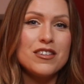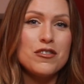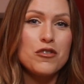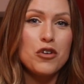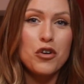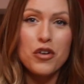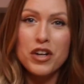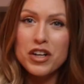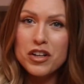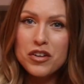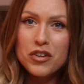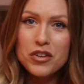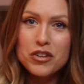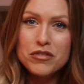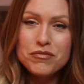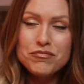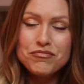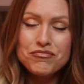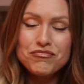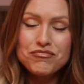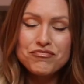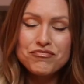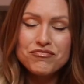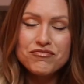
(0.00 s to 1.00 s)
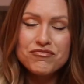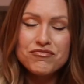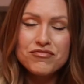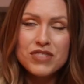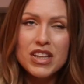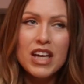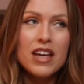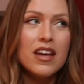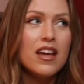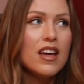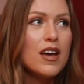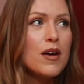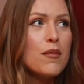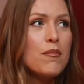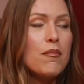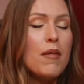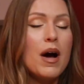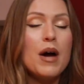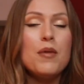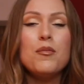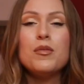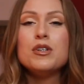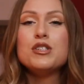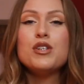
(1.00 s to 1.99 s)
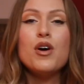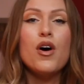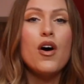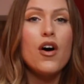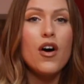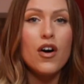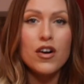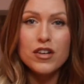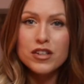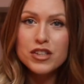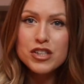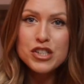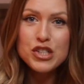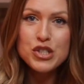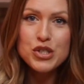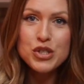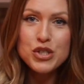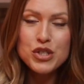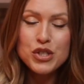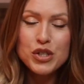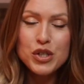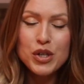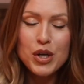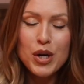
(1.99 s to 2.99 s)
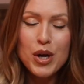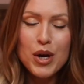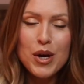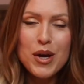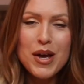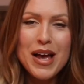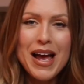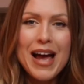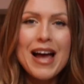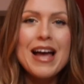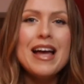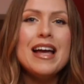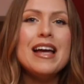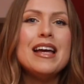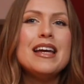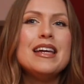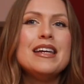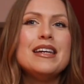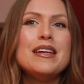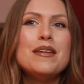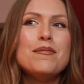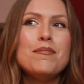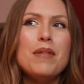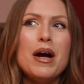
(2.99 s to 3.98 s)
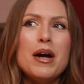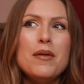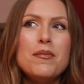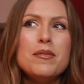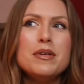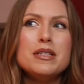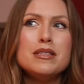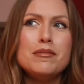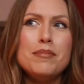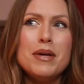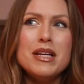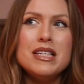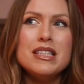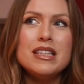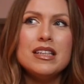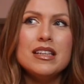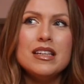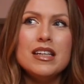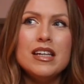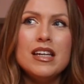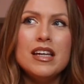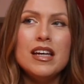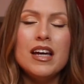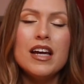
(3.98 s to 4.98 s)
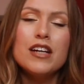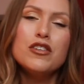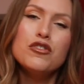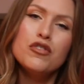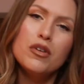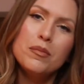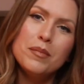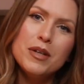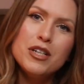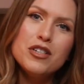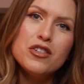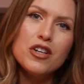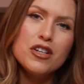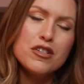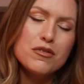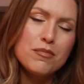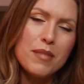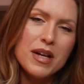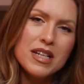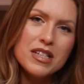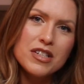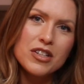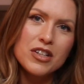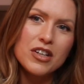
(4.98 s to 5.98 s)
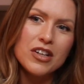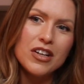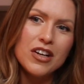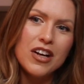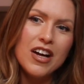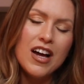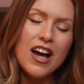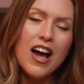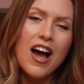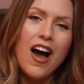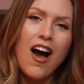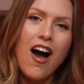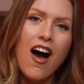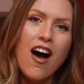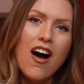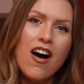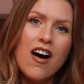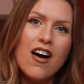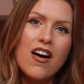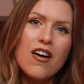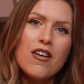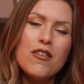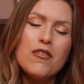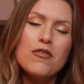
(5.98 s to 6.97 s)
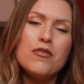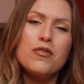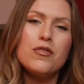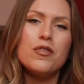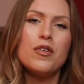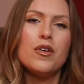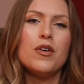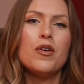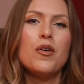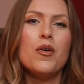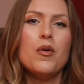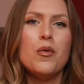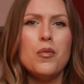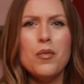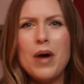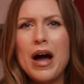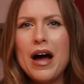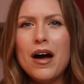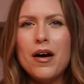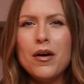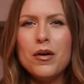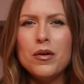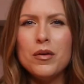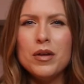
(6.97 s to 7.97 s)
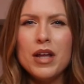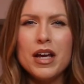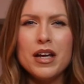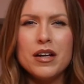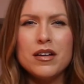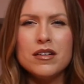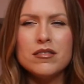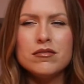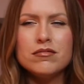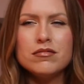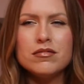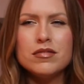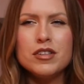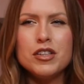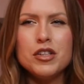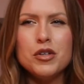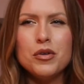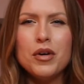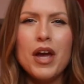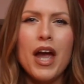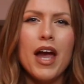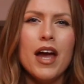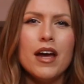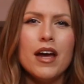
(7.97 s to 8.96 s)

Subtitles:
critical, mine was harsh, and mine was basically extremely judgmental of, wow, like, you